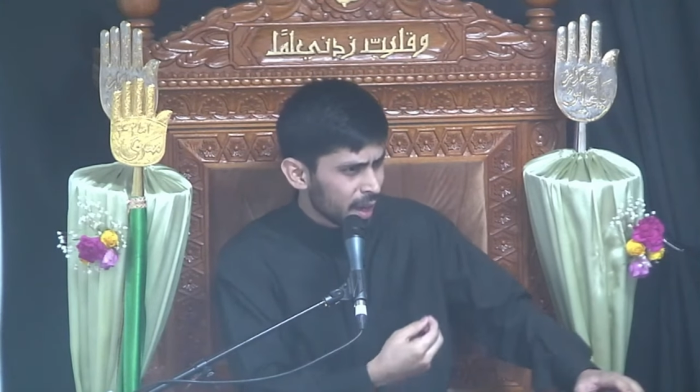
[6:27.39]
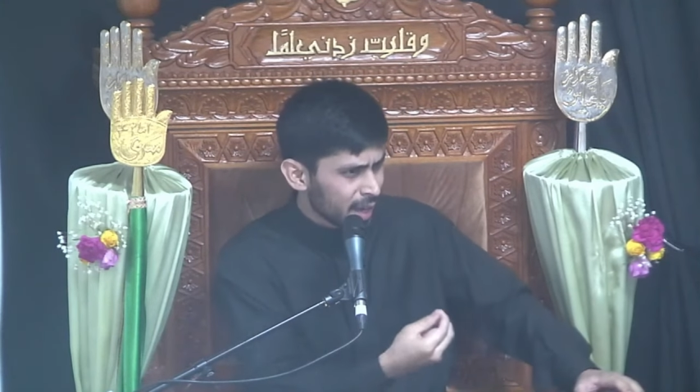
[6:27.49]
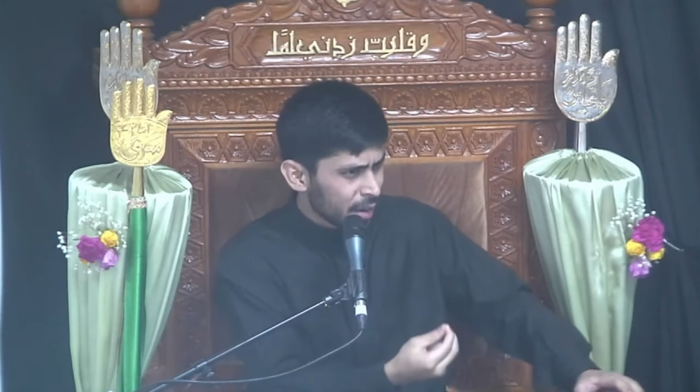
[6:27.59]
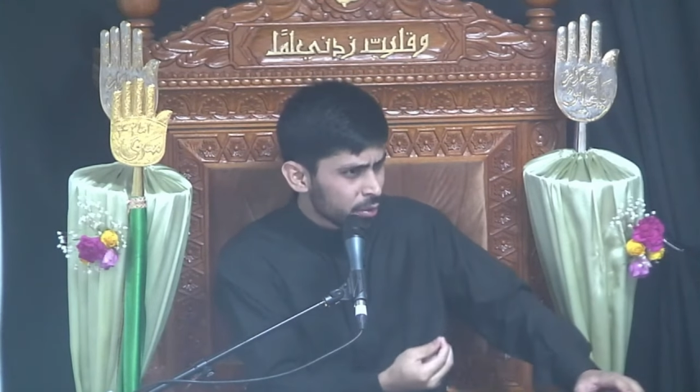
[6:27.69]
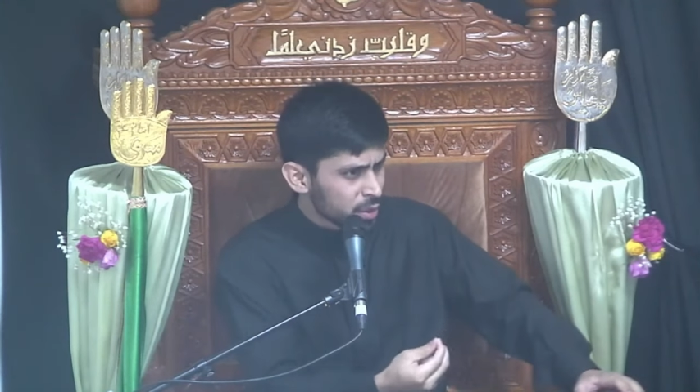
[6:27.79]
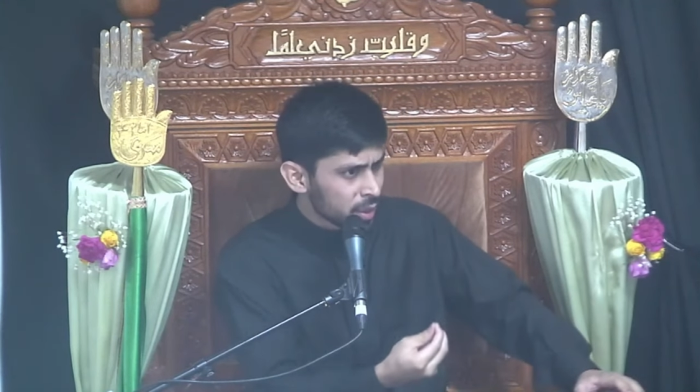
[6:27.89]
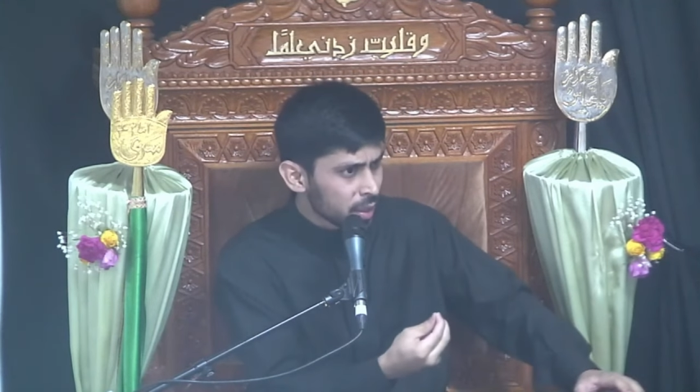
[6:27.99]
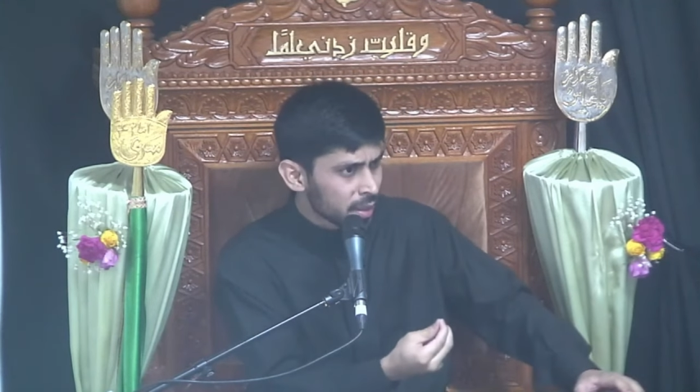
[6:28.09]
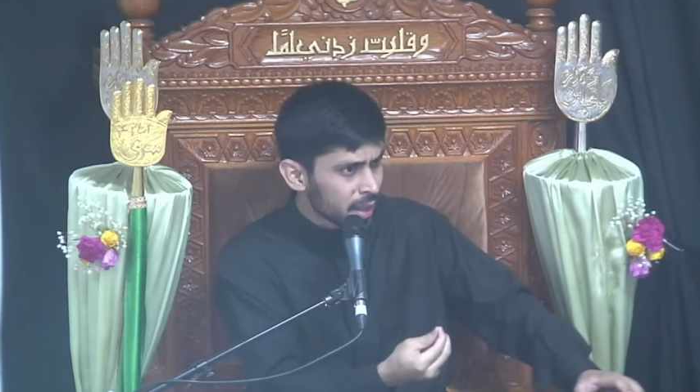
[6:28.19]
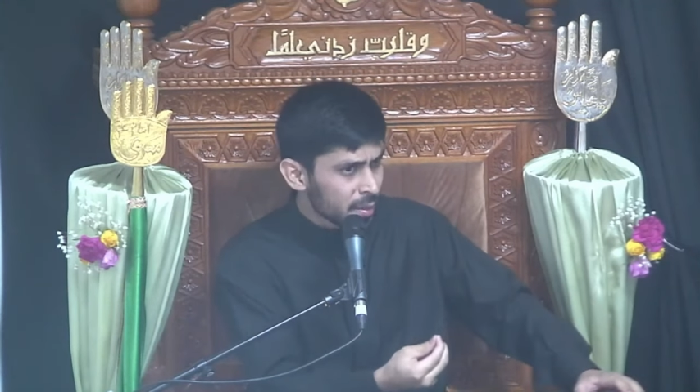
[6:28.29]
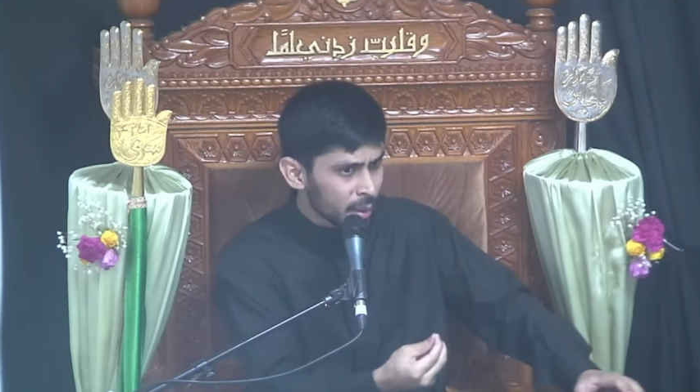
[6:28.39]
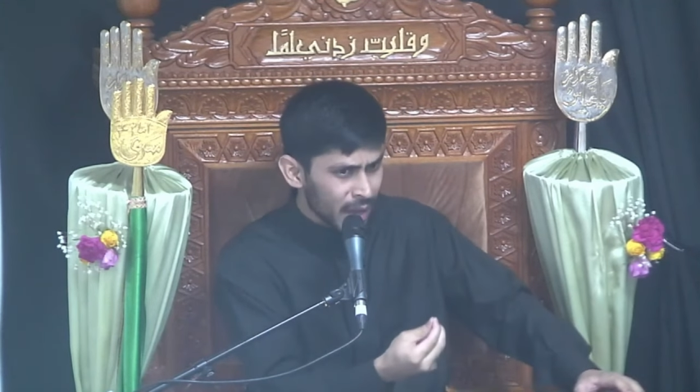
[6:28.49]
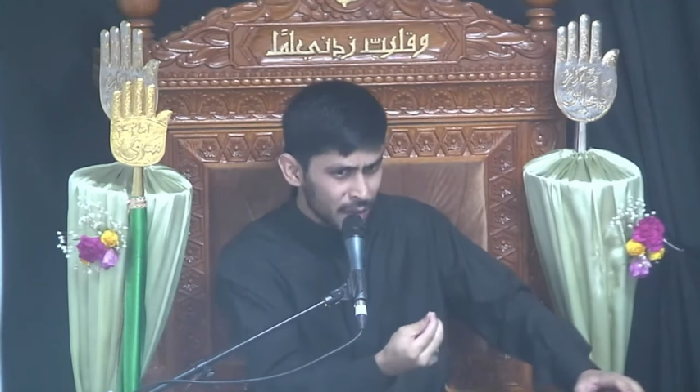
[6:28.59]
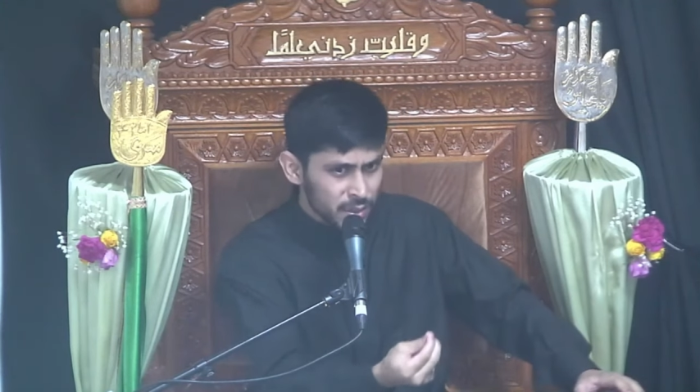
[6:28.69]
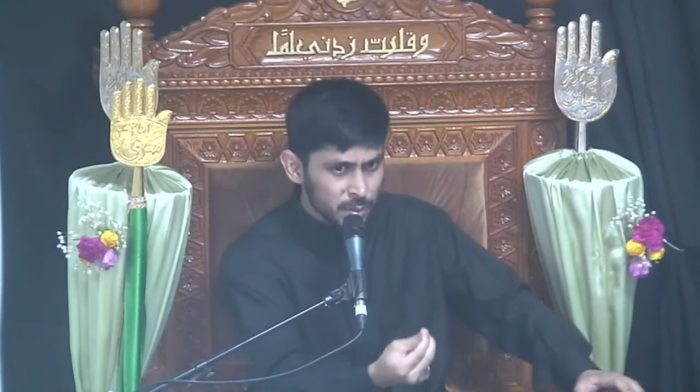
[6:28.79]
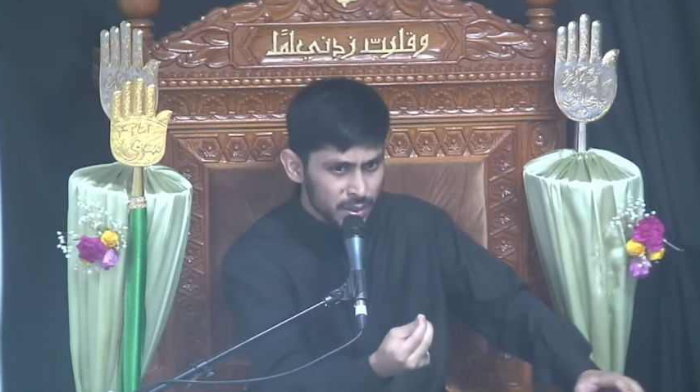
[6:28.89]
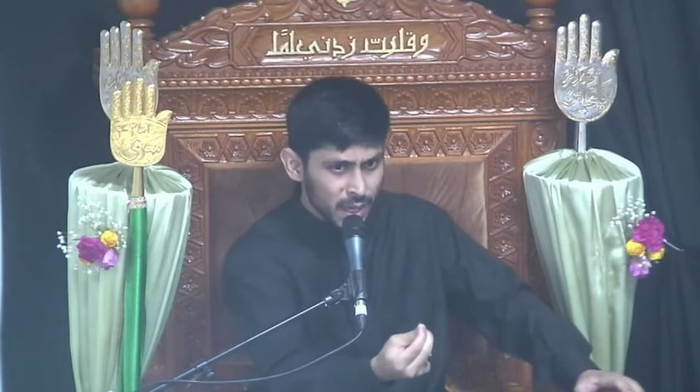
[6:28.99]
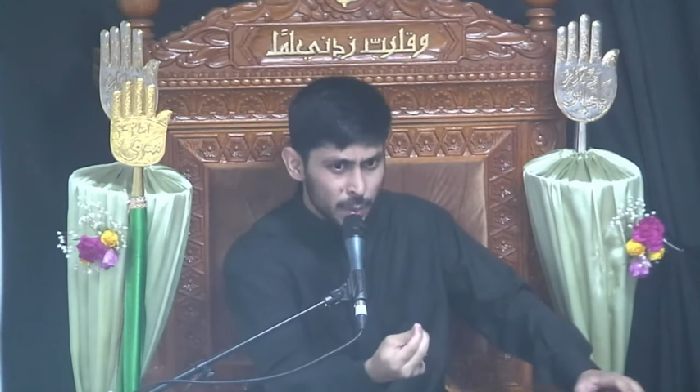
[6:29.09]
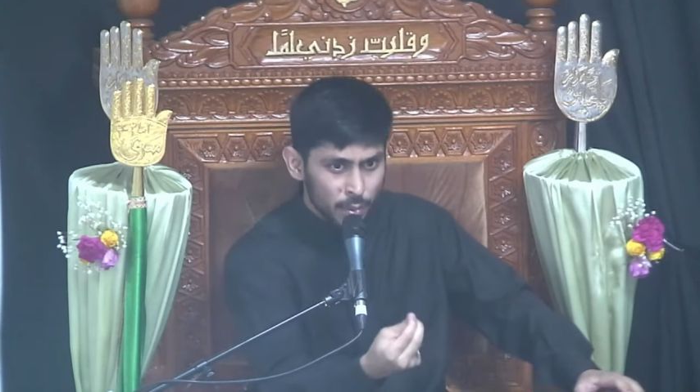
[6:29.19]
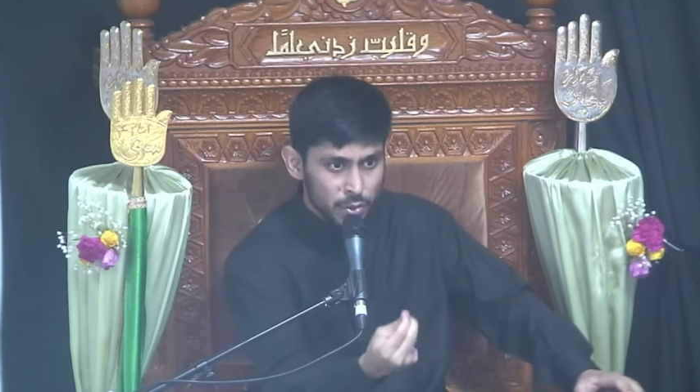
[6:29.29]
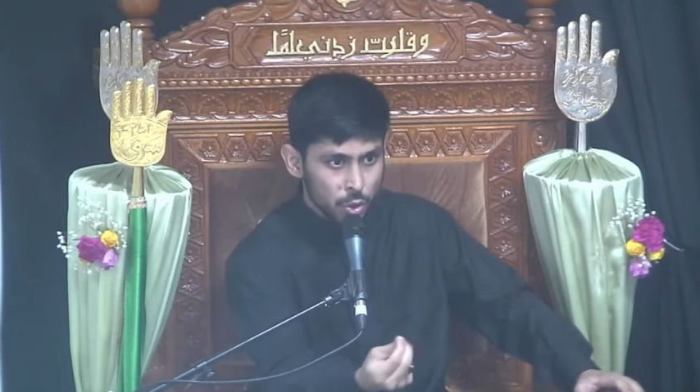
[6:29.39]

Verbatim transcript: And every single day, have some time of